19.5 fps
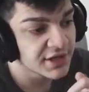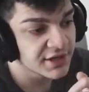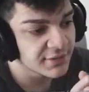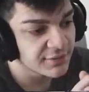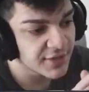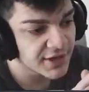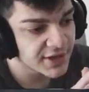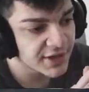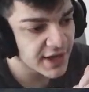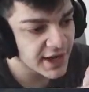
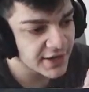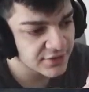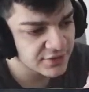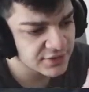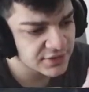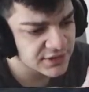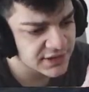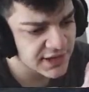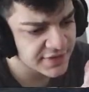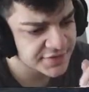But I don't
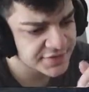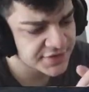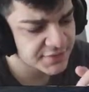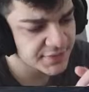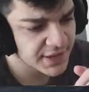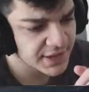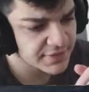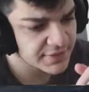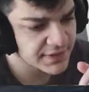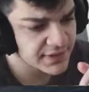really have to
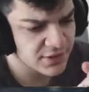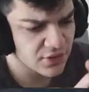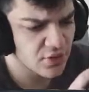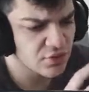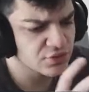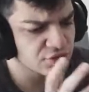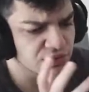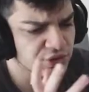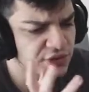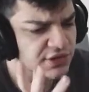abide by, oh,
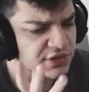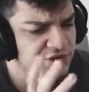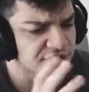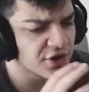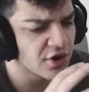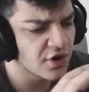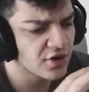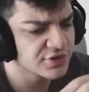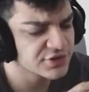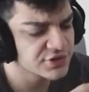you need a
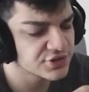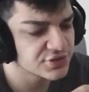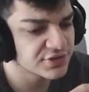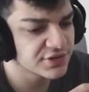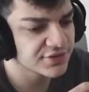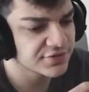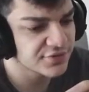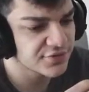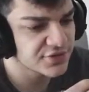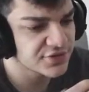taunt unit
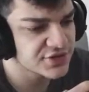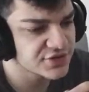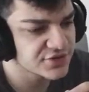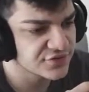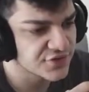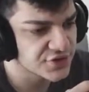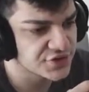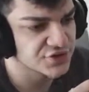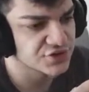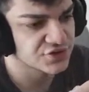for this
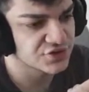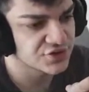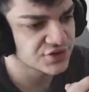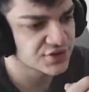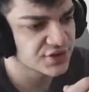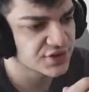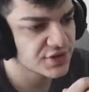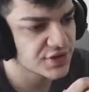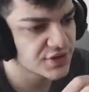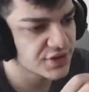phase.
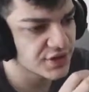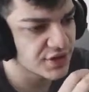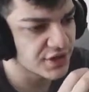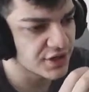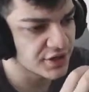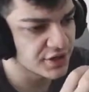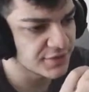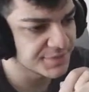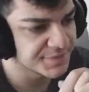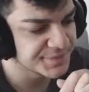
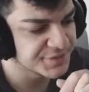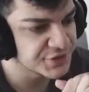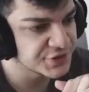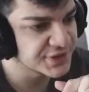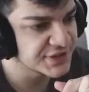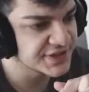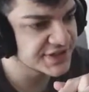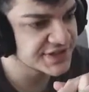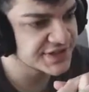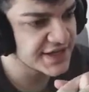You
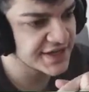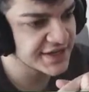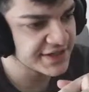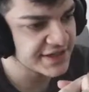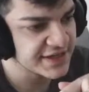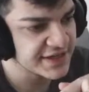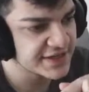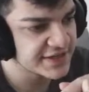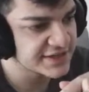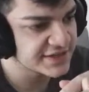need a
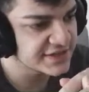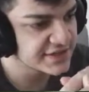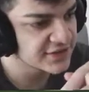dedicated healer.